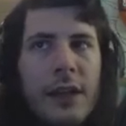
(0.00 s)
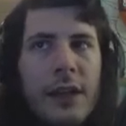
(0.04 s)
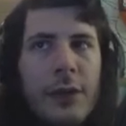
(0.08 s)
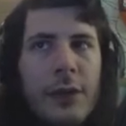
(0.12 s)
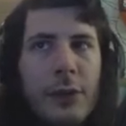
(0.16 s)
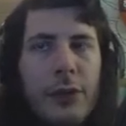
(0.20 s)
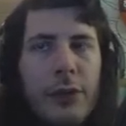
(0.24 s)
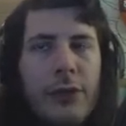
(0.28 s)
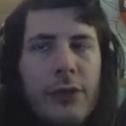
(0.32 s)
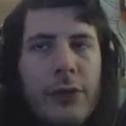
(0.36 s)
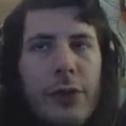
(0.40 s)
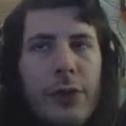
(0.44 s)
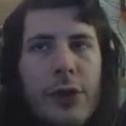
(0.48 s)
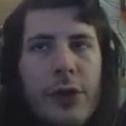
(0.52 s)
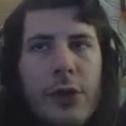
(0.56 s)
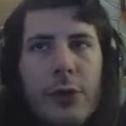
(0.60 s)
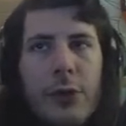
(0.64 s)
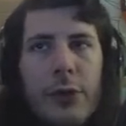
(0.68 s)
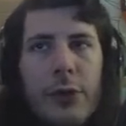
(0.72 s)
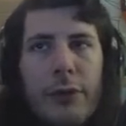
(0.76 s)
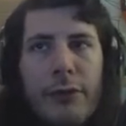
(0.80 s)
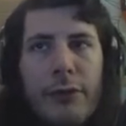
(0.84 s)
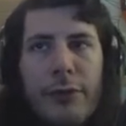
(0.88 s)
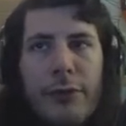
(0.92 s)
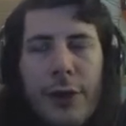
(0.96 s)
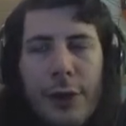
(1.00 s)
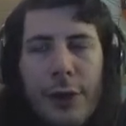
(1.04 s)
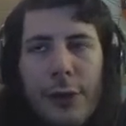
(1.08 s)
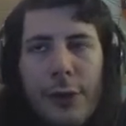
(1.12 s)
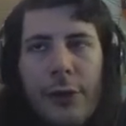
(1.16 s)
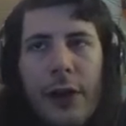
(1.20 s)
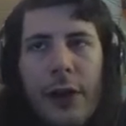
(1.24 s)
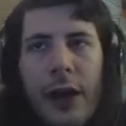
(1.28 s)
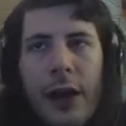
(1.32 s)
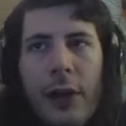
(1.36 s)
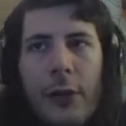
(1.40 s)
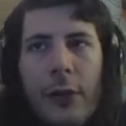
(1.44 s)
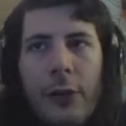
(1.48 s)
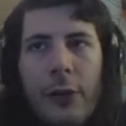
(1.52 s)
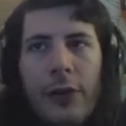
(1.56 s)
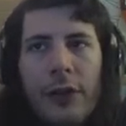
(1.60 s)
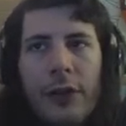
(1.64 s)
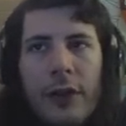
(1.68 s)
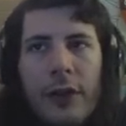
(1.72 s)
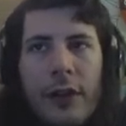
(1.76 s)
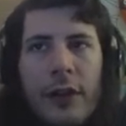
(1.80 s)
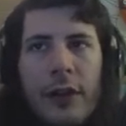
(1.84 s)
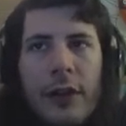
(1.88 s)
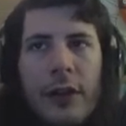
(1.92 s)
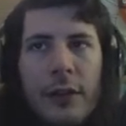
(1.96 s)
It was for you to figure out
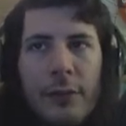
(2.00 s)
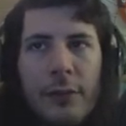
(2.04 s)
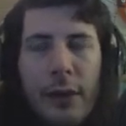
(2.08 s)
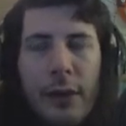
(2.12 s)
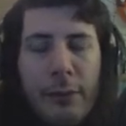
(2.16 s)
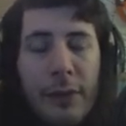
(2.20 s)
by